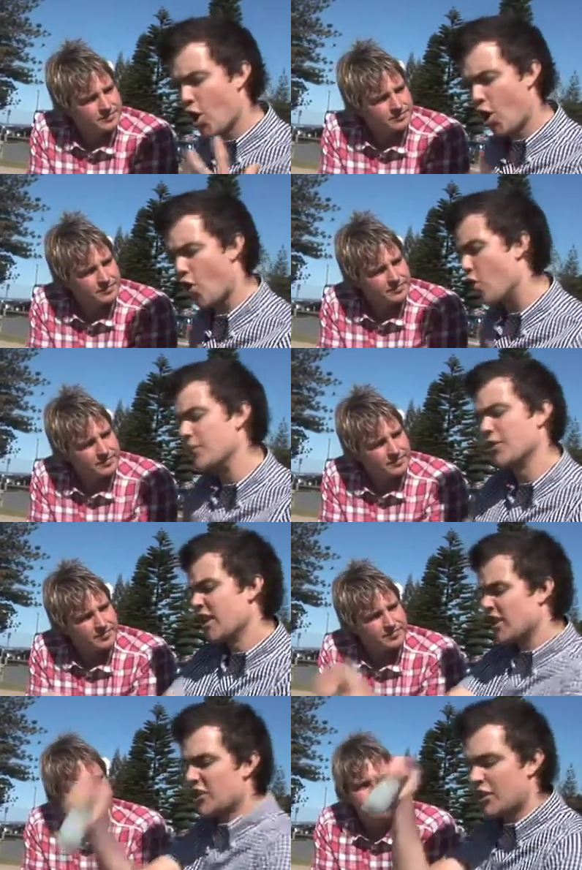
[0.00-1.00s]
Speaker 1: herbs.
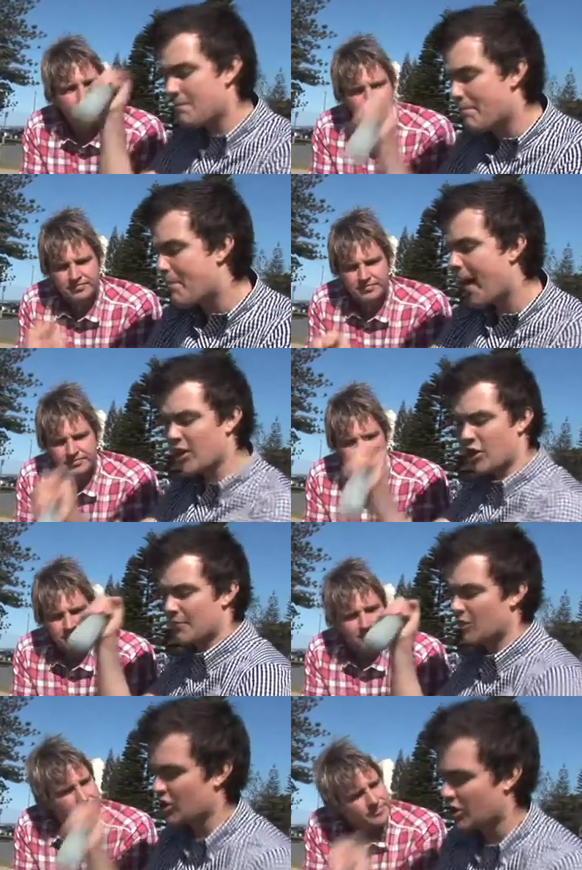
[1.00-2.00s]
You're just bashing
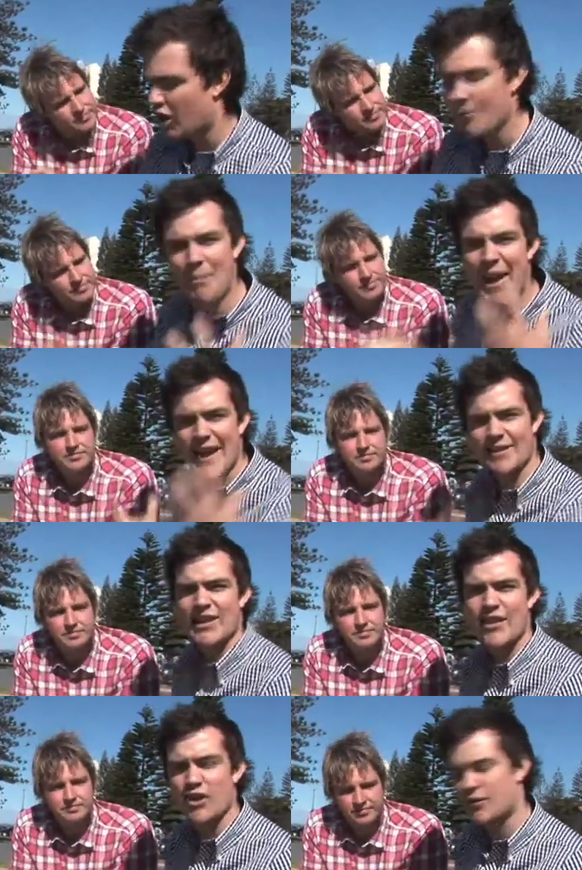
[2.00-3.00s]
them and just
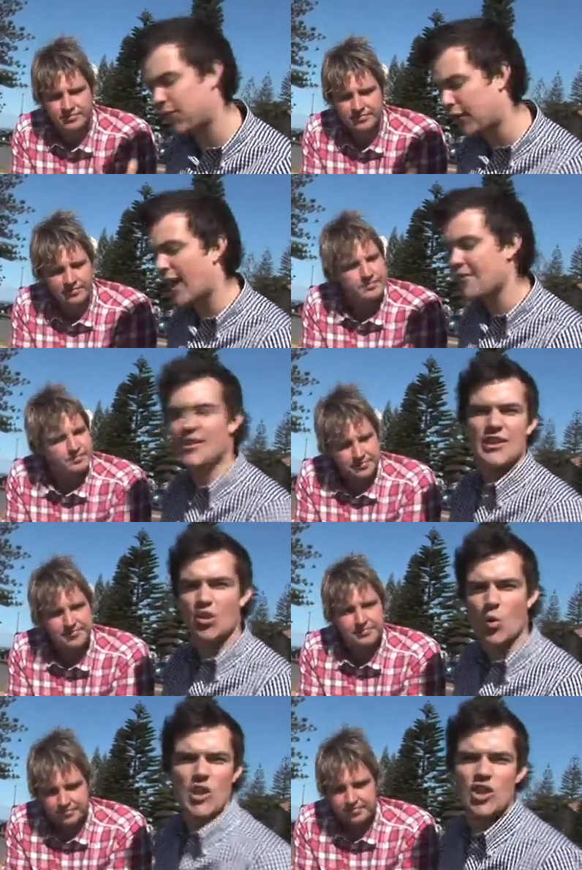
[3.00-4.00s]
compounding those flavours
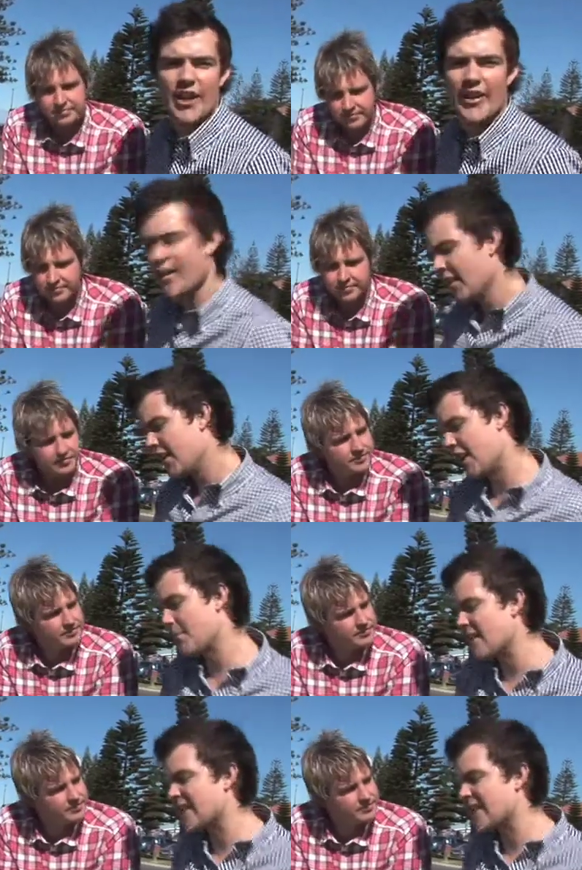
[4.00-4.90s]
into each other. You know what I mean?